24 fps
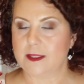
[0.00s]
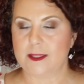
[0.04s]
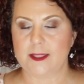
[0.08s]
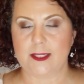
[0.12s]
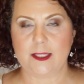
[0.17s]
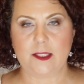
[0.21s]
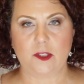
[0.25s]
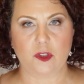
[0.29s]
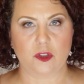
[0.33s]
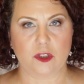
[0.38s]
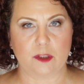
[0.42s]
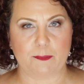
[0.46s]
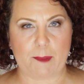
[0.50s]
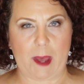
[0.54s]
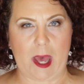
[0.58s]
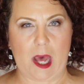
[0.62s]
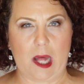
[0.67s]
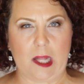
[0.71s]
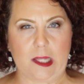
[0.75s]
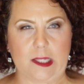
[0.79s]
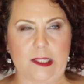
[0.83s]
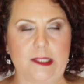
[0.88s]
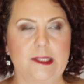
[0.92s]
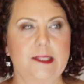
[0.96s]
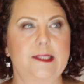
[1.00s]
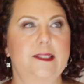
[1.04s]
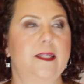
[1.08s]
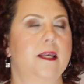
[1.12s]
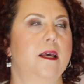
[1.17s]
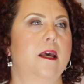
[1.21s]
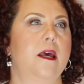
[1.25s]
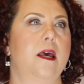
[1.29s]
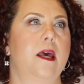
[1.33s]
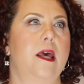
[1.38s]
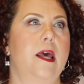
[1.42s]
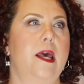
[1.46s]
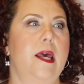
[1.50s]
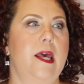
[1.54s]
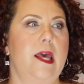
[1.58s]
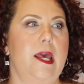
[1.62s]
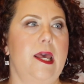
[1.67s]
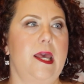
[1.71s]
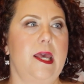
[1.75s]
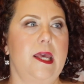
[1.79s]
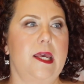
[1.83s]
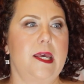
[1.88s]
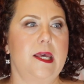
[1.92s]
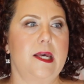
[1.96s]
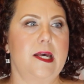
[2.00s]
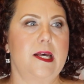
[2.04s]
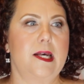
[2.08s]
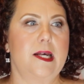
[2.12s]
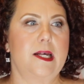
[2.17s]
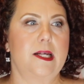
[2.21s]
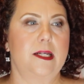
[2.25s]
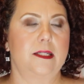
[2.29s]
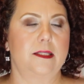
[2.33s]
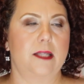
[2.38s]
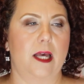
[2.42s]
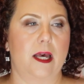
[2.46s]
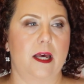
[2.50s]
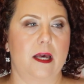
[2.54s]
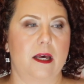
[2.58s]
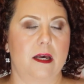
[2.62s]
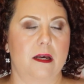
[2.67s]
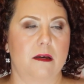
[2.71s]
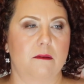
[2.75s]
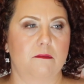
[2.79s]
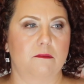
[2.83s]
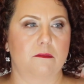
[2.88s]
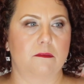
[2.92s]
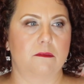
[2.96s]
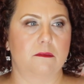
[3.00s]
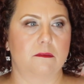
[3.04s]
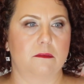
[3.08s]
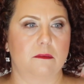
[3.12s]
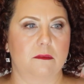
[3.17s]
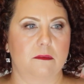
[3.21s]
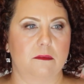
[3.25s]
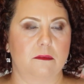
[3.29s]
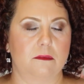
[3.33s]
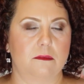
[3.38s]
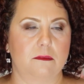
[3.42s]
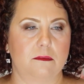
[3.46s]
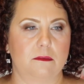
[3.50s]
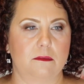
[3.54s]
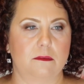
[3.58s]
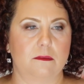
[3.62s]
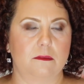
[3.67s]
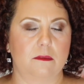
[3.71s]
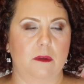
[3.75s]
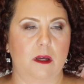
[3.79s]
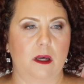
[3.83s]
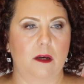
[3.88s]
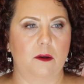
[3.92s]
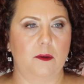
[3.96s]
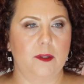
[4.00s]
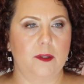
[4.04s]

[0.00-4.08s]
Caesar's Palace. And um, I